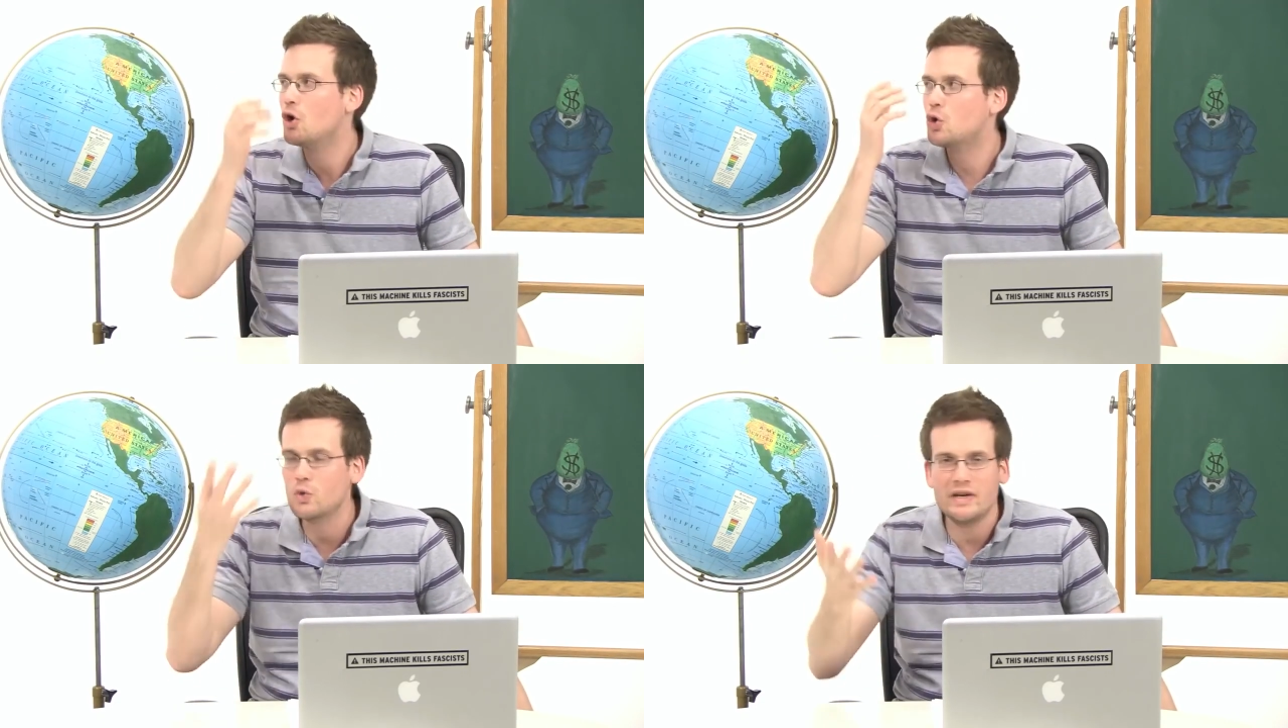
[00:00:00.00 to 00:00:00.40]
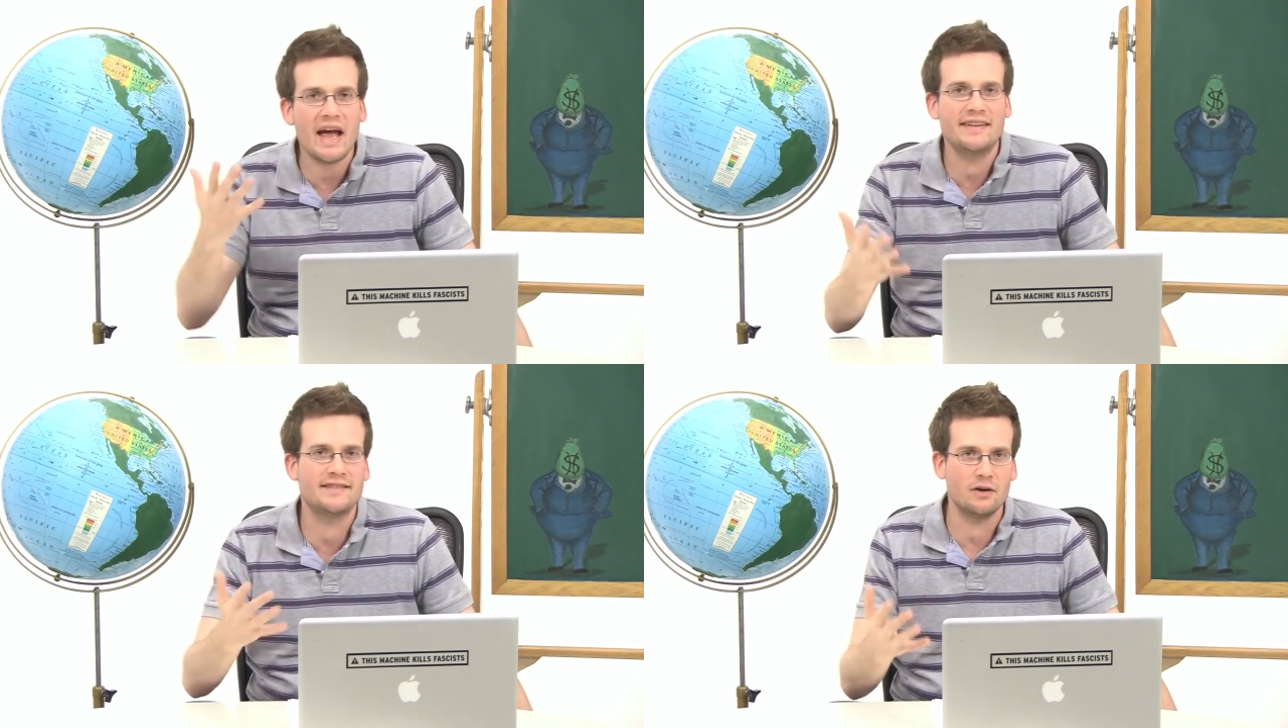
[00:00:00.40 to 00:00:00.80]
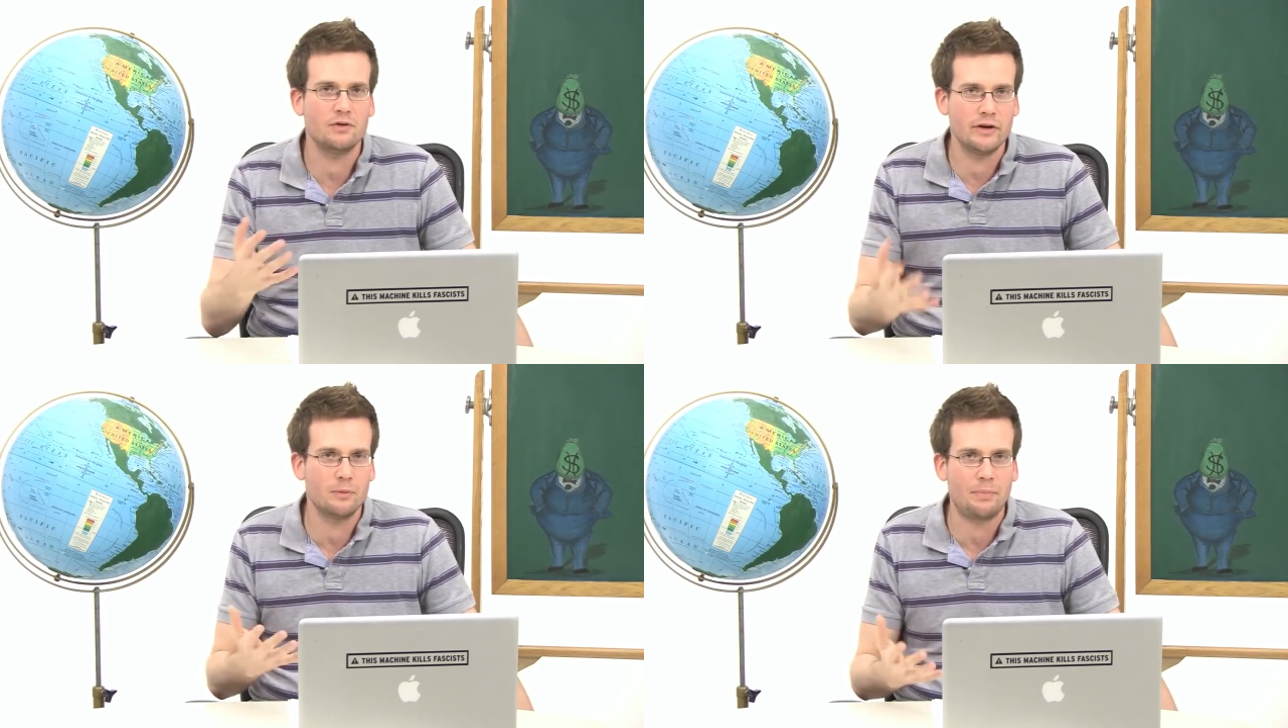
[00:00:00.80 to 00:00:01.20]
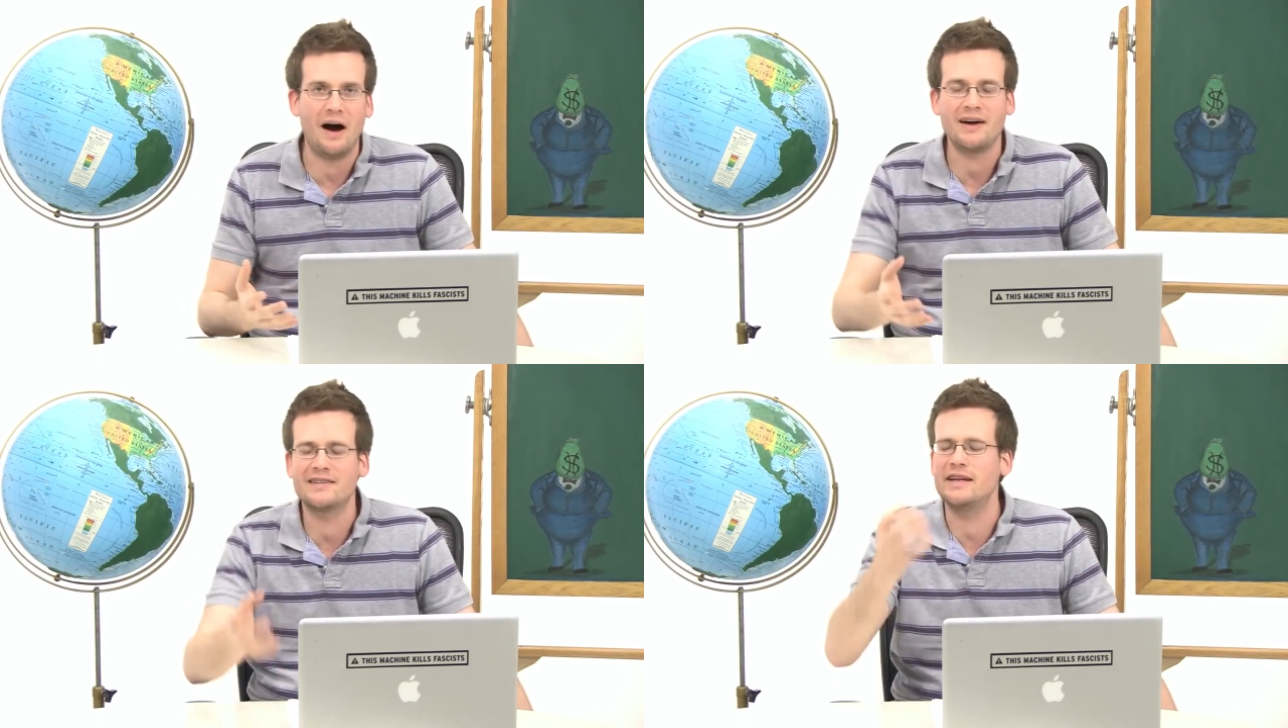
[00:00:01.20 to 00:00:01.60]
creates a little
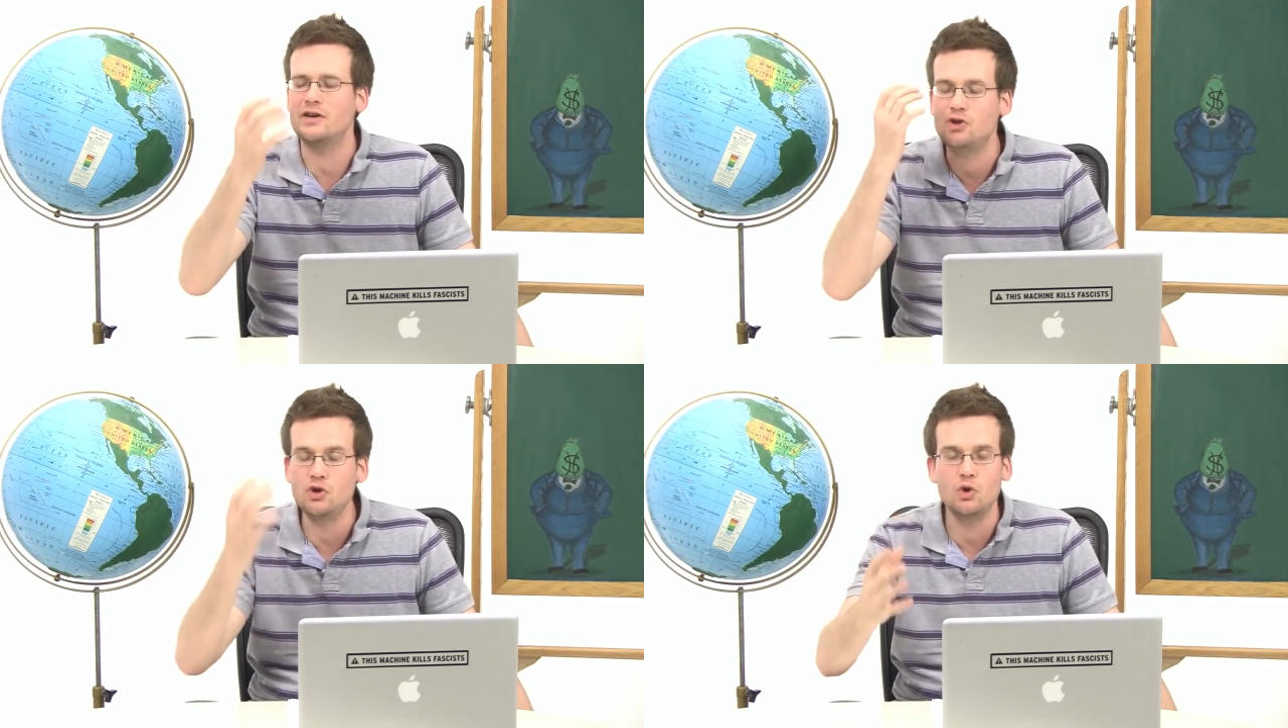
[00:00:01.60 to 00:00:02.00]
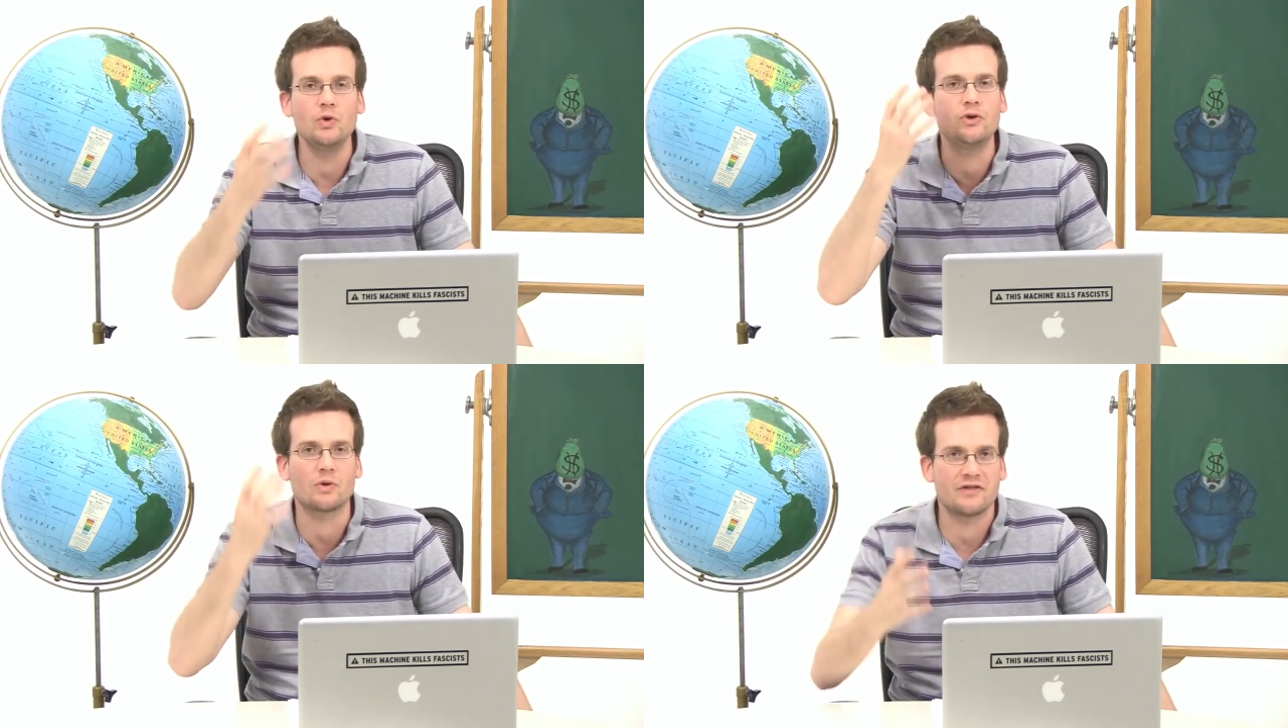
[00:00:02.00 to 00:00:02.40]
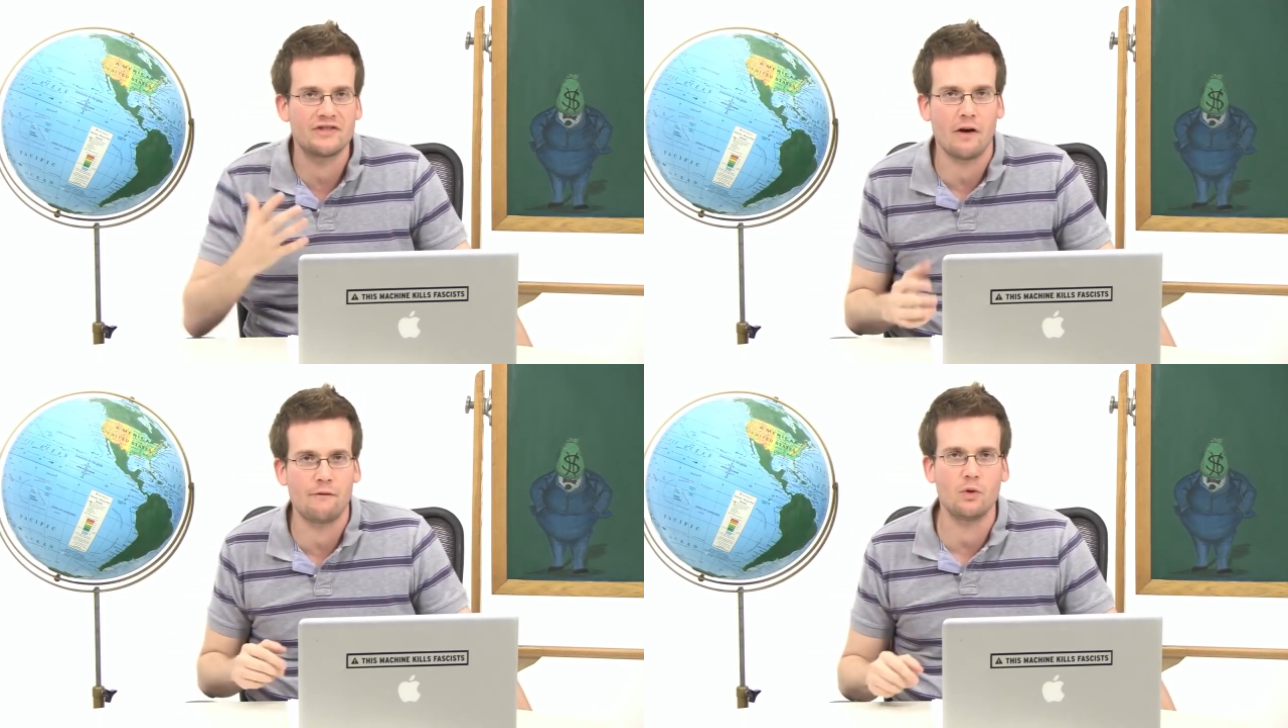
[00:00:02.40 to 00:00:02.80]
box that you yourself